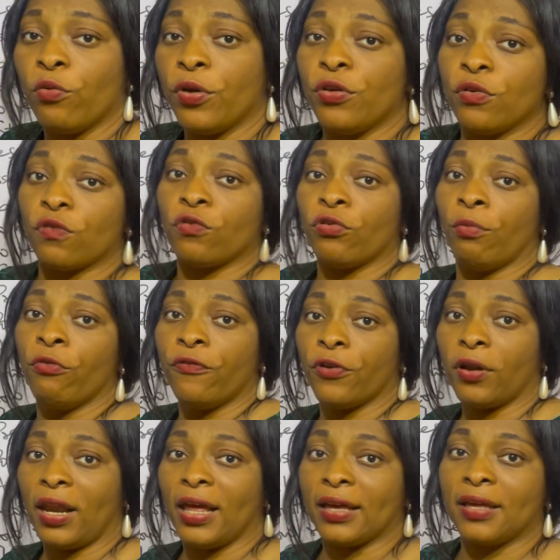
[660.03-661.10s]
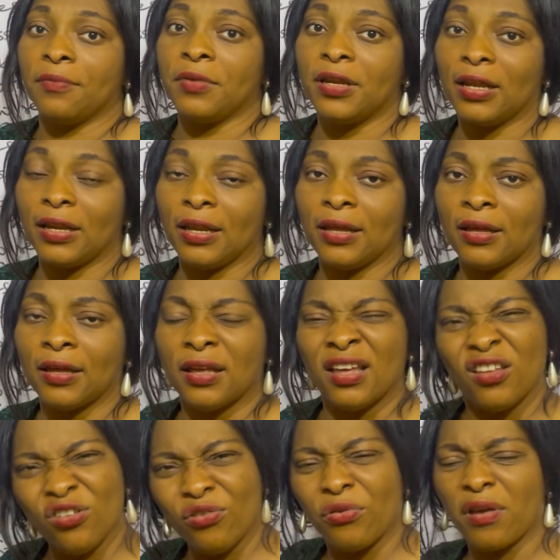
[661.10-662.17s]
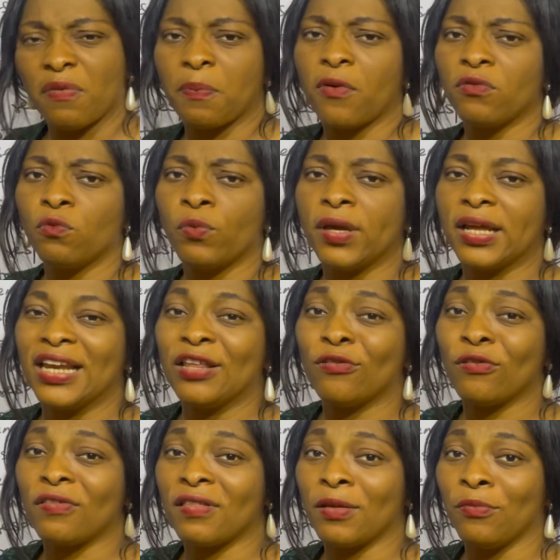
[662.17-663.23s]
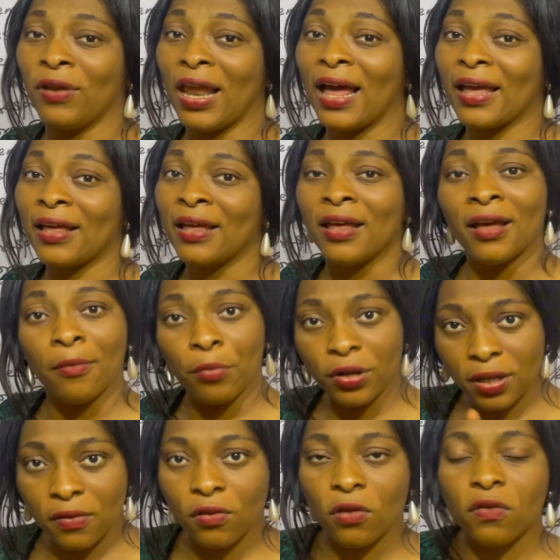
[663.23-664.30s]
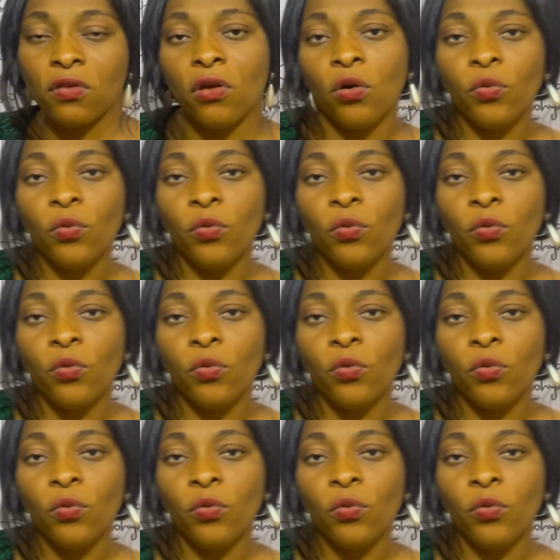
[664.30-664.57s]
will use to remove your leg immediately. You respond quickly to stimuli. But it's not so